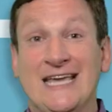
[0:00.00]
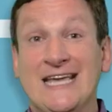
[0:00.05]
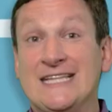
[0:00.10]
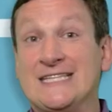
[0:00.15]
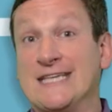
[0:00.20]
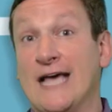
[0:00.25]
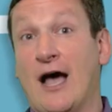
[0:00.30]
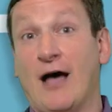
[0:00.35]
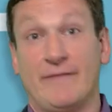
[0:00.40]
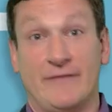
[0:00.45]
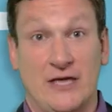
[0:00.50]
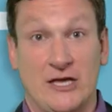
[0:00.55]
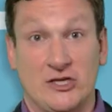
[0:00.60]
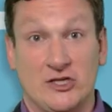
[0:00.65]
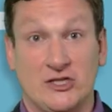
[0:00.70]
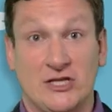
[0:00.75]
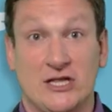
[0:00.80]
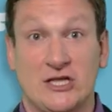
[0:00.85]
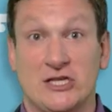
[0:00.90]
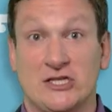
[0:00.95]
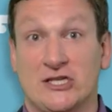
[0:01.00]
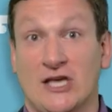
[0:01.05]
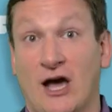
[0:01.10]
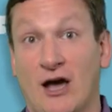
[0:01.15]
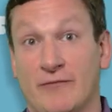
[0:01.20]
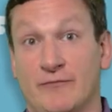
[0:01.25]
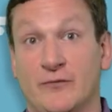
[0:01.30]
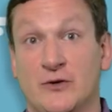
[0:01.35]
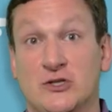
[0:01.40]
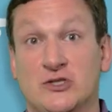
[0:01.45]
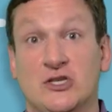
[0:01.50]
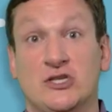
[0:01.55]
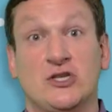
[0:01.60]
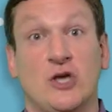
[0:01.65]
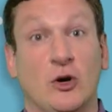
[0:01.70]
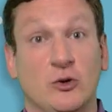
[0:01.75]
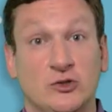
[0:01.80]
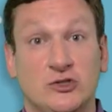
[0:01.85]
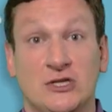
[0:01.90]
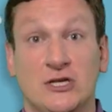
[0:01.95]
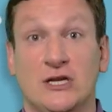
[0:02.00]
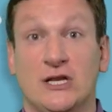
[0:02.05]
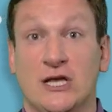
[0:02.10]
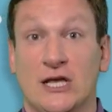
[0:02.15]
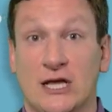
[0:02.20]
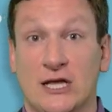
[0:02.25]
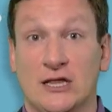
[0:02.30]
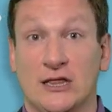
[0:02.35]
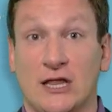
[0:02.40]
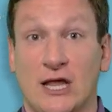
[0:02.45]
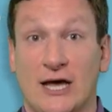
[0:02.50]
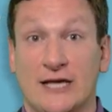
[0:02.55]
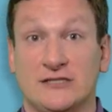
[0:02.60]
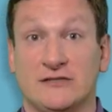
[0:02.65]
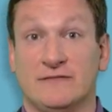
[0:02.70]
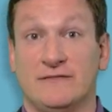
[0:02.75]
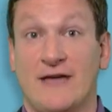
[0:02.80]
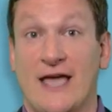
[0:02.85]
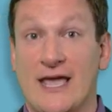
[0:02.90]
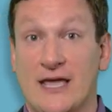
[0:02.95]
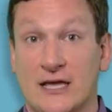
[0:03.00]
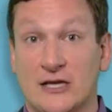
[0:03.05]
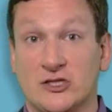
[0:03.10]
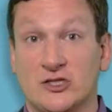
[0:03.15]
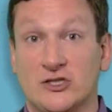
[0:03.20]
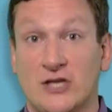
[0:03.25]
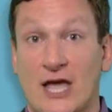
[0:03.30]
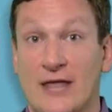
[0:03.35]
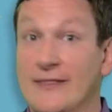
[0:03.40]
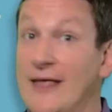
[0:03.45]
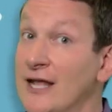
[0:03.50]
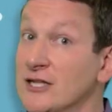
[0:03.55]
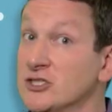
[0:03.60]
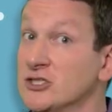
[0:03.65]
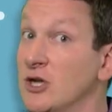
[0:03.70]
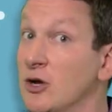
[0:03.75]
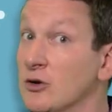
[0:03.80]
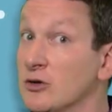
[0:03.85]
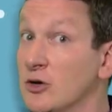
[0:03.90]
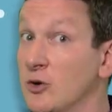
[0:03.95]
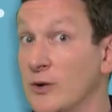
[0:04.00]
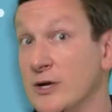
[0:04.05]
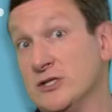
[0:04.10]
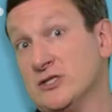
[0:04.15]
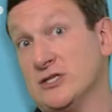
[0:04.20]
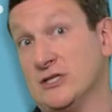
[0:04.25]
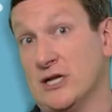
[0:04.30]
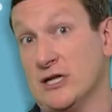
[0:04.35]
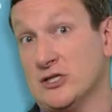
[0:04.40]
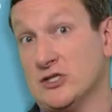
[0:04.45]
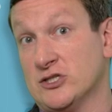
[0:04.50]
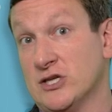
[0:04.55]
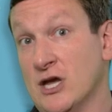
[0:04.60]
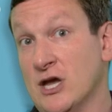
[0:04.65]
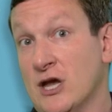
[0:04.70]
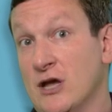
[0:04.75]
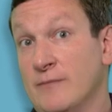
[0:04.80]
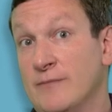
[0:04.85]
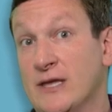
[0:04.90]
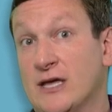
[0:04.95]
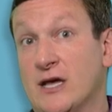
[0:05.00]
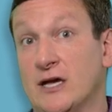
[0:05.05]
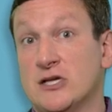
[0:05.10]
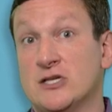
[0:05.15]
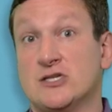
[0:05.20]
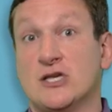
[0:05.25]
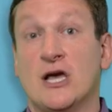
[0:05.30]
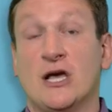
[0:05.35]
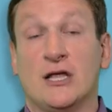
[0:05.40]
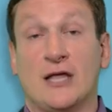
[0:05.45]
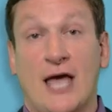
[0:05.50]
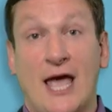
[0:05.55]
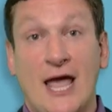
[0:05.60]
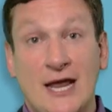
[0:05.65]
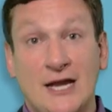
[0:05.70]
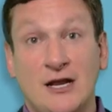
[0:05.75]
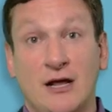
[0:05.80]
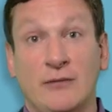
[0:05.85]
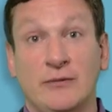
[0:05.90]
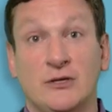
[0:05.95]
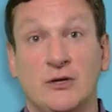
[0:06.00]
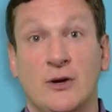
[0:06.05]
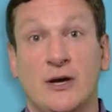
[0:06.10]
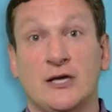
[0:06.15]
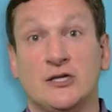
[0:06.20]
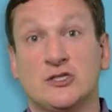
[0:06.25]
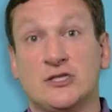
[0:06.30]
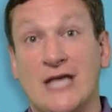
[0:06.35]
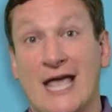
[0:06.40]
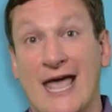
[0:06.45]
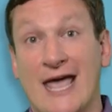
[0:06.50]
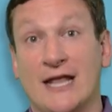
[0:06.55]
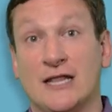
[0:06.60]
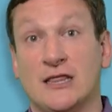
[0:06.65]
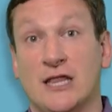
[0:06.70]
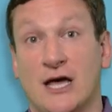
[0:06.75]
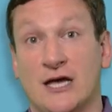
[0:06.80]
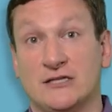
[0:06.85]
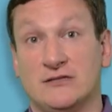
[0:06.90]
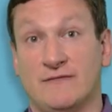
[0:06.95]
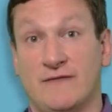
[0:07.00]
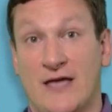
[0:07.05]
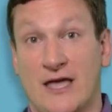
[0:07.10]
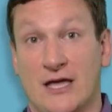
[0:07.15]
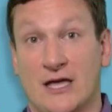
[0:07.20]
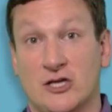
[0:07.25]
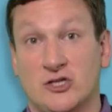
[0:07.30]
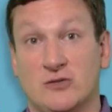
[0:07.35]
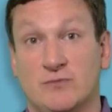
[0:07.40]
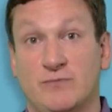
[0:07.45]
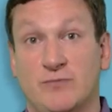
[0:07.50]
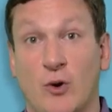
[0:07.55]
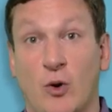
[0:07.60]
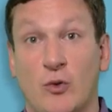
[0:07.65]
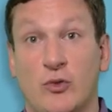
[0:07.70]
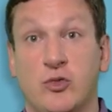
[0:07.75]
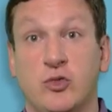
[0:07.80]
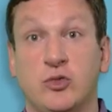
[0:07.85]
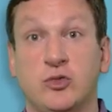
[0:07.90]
It's obvious that this conference is hosted in Las Vegas, and that's no coincidence, because AWS and Las Vegas both